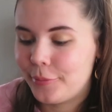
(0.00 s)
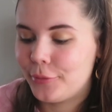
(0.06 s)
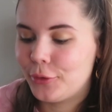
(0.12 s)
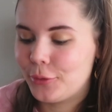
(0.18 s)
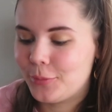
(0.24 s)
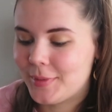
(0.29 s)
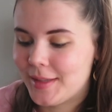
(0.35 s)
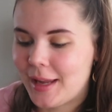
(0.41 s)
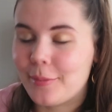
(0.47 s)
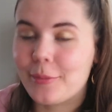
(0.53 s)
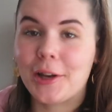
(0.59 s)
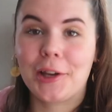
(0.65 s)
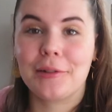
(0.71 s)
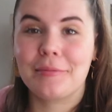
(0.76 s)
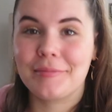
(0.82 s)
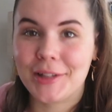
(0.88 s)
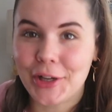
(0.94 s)
Oops, I'm
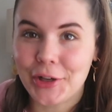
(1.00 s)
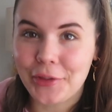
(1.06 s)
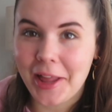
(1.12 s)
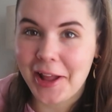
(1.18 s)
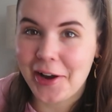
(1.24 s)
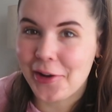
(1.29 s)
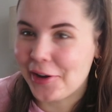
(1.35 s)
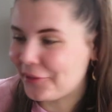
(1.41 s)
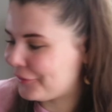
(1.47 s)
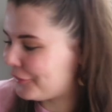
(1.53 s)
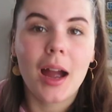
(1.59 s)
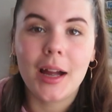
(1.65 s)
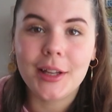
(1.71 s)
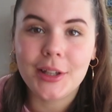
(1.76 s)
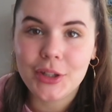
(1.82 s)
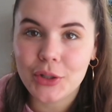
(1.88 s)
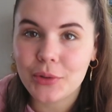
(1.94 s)
gonna turn that off.
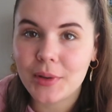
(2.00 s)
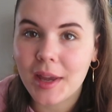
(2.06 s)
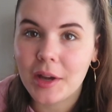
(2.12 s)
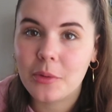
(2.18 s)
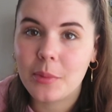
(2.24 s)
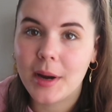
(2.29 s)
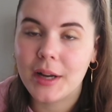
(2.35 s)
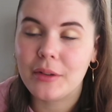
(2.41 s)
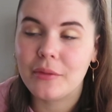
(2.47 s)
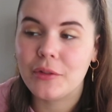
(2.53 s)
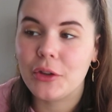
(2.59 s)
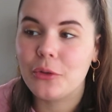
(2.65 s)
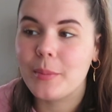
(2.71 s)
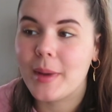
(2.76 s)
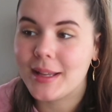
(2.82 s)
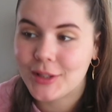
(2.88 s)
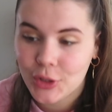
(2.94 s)
I do get quite a
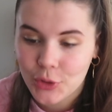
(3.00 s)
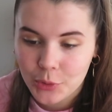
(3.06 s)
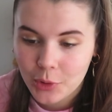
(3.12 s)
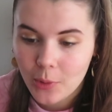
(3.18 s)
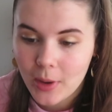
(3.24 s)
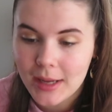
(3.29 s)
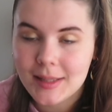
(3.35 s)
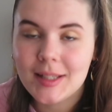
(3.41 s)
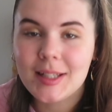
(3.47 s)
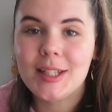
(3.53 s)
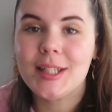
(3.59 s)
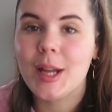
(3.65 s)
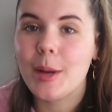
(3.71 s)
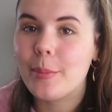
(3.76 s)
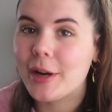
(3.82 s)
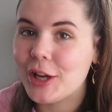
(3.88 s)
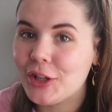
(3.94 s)
few message requests,
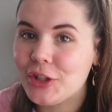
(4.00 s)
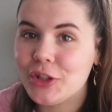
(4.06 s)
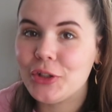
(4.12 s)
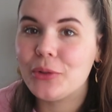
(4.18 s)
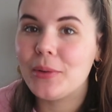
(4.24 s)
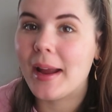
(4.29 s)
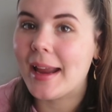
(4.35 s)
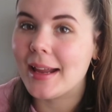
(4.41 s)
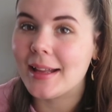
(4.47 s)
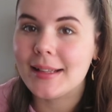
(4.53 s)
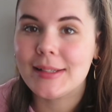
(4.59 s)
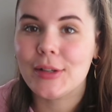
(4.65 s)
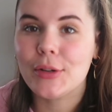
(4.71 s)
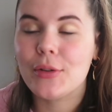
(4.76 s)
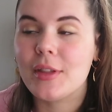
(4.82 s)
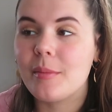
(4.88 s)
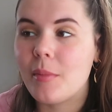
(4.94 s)
but I do
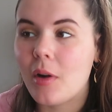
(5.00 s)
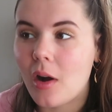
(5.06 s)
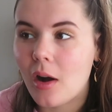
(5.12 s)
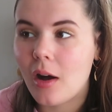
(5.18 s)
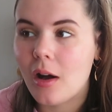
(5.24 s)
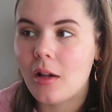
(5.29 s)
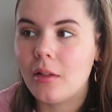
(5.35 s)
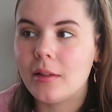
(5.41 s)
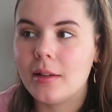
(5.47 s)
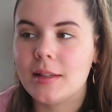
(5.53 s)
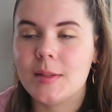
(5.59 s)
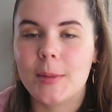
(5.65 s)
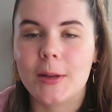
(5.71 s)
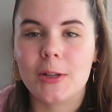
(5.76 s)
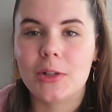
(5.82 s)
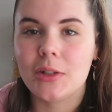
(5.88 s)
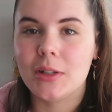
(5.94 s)
answer them all,
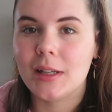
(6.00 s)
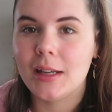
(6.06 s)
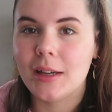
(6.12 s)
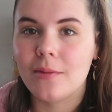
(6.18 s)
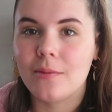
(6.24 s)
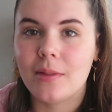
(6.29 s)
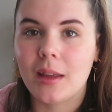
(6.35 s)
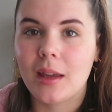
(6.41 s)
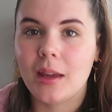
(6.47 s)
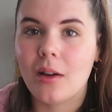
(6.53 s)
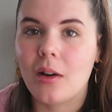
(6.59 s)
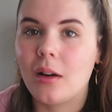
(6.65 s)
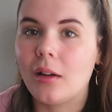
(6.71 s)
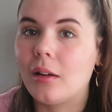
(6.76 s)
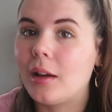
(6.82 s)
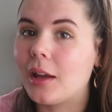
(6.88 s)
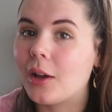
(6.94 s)
especially if they
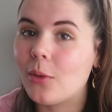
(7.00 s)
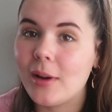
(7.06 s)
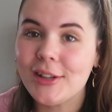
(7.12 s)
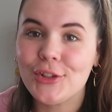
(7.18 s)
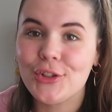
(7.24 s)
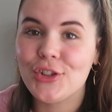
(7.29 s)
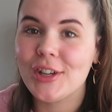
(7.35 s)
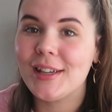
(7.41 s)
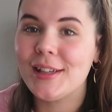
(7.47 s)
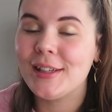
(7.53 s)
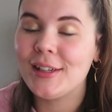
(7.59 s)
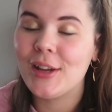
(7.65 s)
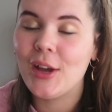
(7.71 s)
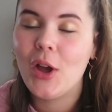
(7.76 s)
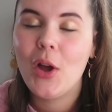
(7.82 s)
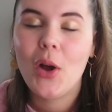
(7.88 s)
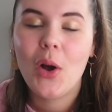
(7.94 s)
are a
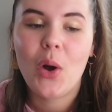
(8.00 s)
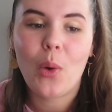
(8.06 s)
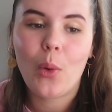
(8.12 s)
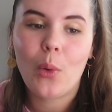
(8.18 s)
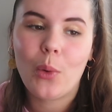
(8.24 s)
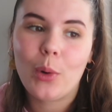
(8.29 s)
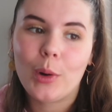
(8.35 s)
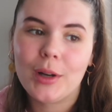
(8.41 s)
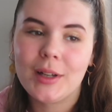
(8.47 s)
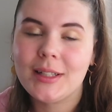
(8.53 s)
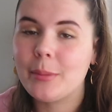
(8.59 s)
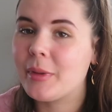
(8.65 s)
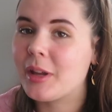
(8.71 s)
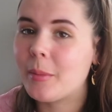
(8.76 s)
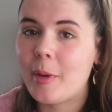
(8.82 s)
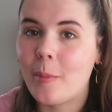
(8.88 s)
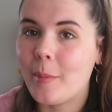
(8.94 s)
question or
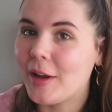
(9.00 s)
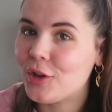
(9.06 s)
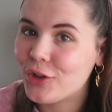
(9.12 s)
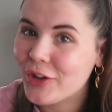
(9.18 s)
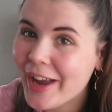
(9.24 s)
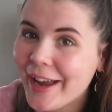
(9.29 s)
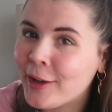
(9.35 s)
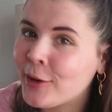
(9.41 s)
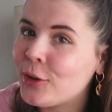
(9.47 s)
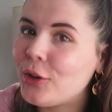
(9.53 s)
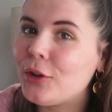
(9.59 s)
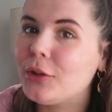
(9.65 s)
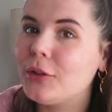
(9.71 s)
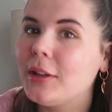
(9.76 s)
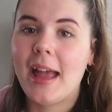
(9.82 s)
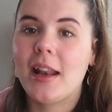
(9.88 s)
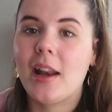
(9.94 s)
something about my
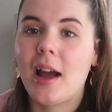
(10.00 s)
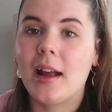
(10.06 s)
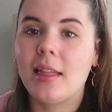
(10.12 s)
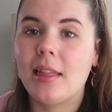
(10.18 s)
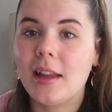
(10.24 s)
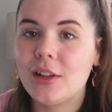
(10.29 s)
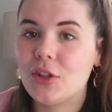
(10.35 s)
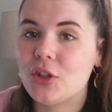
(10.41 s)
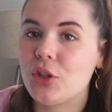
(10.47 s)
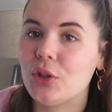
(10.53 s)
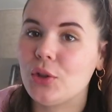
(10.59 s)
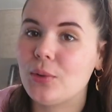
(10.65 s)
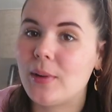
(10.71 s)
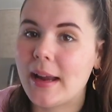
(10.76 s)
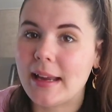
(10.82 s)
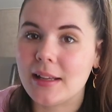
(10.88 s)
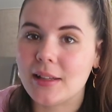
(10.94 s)
channel, and I like
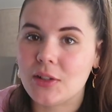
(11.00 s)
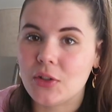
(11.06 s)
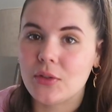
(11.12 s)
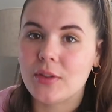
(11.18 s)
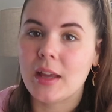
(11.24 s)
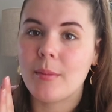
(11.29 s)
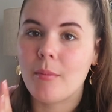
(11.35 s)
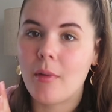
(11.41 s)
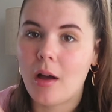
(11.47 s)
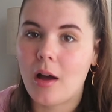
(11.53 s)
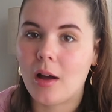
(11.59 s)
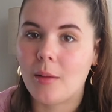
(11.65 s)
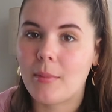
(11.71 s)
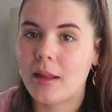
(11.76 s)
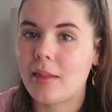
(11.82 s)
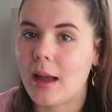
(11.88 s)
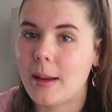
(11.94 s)
to answer them
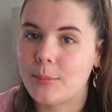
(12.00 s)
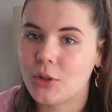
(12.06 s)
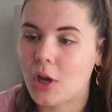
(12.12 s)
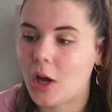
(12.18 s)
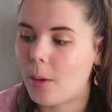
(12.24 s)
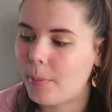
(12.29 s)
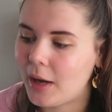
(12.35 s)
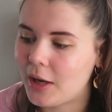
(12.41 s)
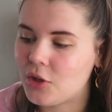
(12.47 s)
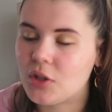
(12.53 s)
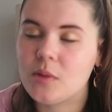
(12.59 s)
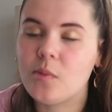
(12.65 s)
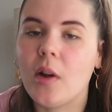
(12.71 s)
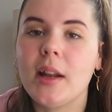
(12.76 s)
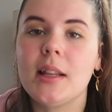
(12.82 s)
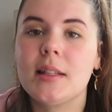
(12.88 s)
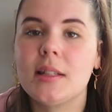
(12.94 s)
on my laptop. I just
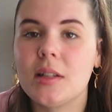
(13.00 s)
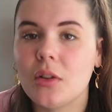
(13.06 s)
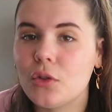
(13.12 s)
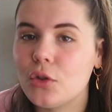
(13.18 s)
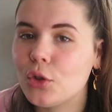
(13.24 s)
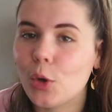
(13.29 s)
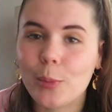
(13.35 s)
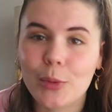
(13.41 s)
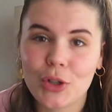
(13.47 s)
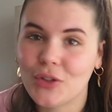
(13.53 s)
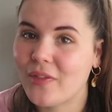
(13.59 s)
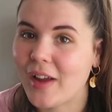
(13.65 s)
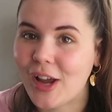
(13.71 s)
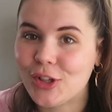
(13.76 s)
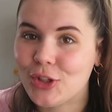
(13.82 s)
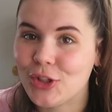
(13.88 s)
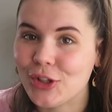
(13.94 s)
find it's so much
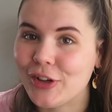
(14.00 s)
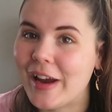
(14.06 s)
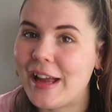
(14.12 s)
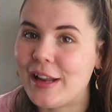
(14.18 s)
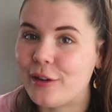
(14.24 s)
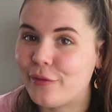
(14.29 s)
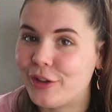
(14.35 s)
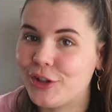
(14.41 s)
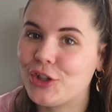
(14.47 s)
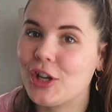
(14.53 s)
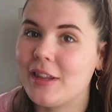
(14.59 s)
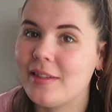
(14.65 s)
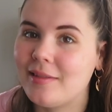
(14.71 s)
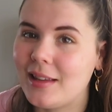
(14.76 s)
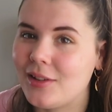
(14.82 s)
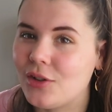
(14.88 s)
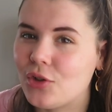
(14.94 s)
faster and
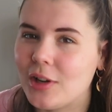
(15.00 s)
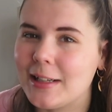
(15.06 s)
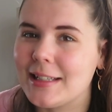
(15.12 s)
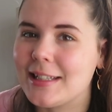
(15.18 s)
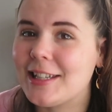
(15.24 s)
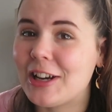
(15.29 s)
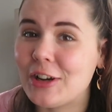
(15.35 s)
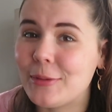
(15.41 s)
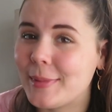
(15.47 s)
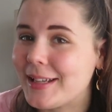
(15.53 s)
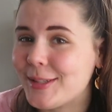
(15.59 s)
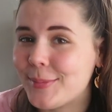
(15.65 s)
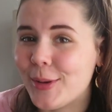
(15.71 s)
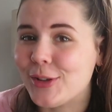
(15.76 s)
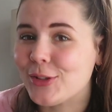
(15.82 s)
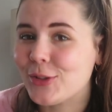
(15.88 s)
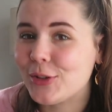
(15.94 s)
efficient than trying to stare at my
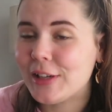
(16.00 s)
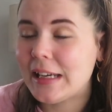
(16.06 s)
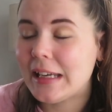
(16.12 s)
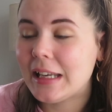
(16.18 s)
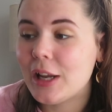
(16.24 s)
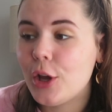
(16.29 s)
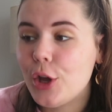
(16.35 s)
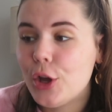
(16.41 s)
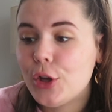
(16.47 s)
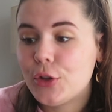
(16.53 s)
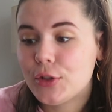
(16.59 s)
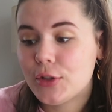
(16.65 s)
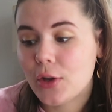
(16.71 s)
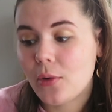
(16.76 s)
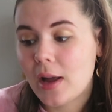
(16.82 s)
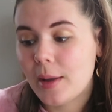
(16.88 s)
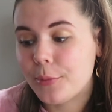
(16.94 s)
small screen,
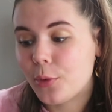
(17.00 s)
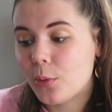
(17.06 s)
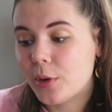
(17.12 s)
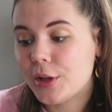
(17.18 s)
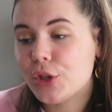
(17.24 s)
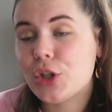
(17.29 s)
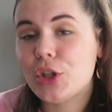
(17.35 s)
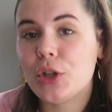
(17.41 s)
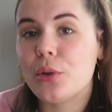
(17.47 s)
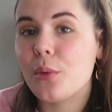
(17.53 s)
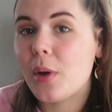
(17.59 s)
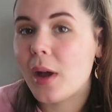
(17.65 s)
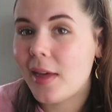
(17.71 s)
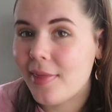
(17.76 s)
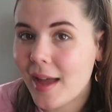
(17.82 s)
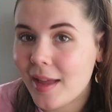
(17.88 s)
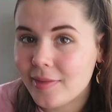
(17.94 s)
so I'm going to do
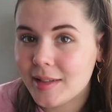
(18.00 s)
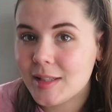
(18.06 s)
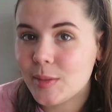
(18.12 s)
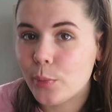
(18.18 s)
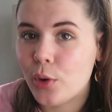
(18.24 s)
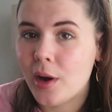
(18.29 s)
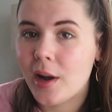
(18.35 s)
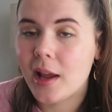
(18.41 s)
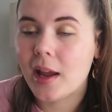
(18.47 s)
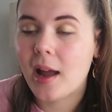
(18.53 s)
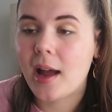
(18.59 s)
that this morning.